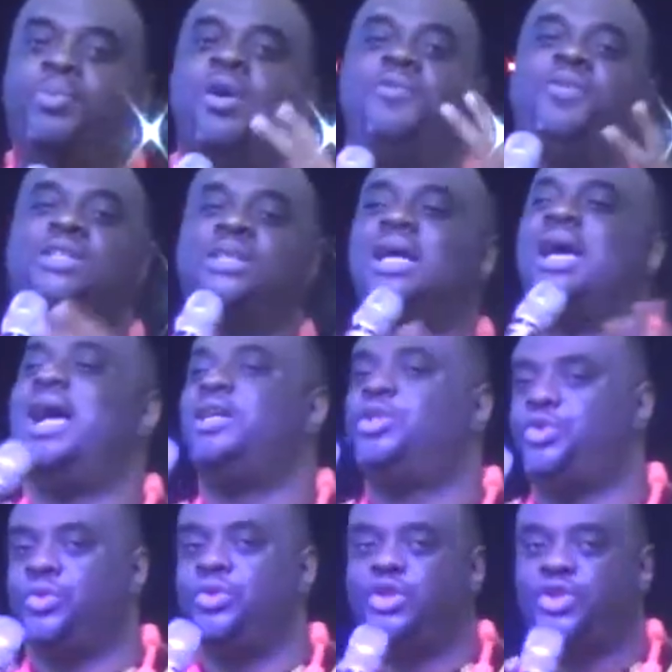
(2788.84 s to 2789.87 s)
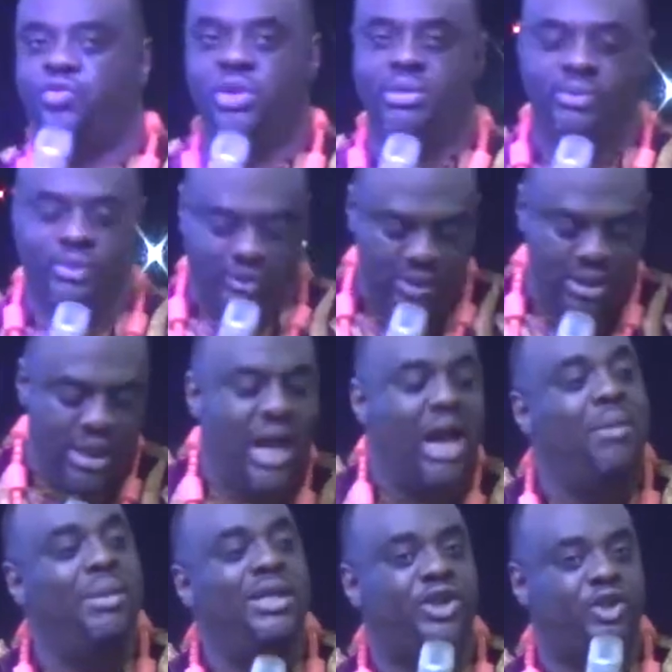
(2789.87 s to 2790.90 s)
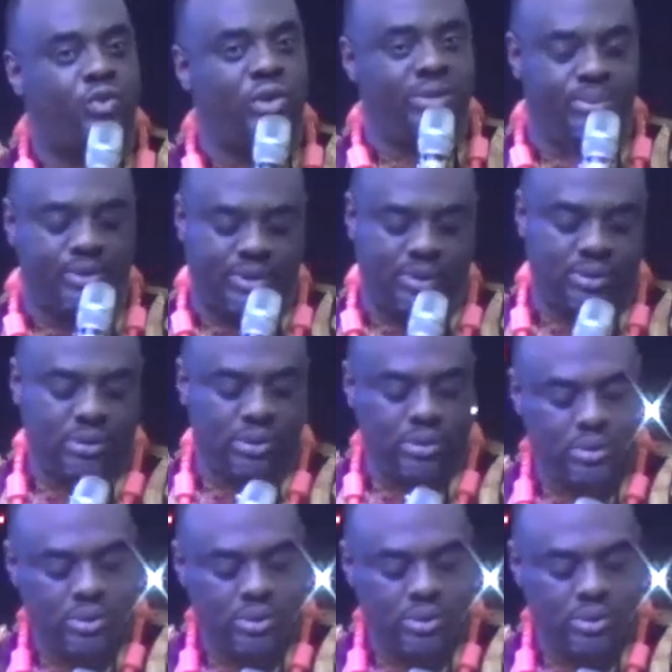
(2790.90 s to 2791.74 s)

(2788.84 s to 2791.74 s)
prophecy has two streams. How many streams?